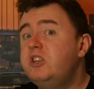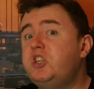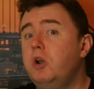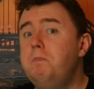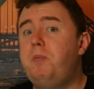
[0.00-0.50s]

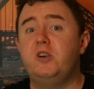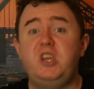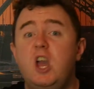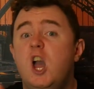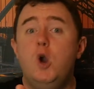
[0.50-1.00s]

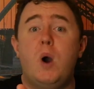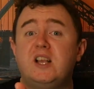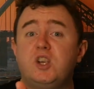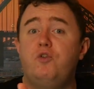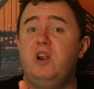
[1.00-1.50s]
Somebody who
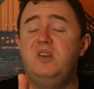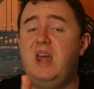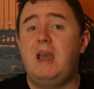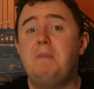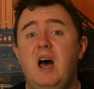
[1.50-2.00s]
has a real
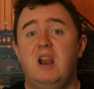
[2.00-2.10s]
name